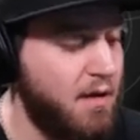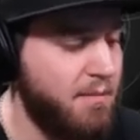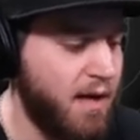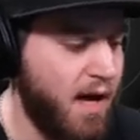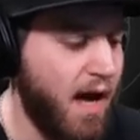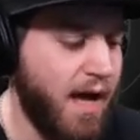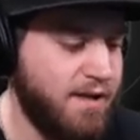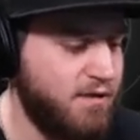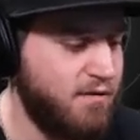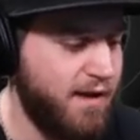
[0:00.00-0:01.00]
But I
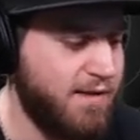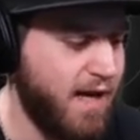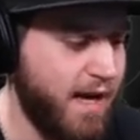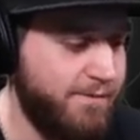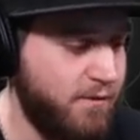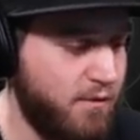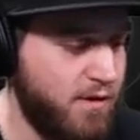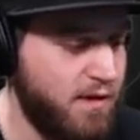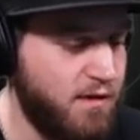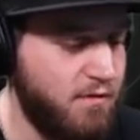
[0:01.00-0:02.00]
just don't have time for
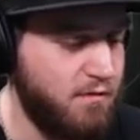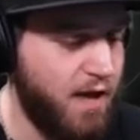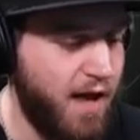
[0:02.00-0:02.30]
it to do